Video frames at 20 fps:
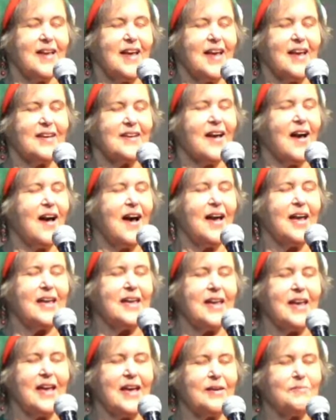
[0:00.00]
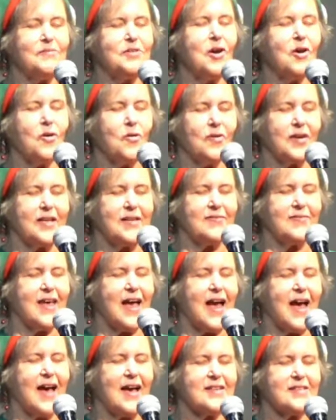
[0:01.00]
And I am knowing
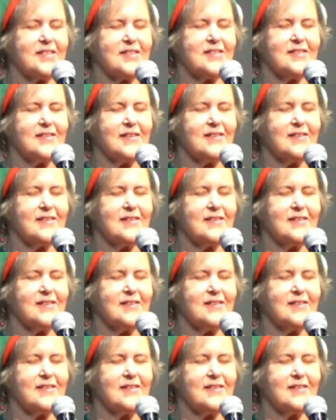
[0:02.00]
that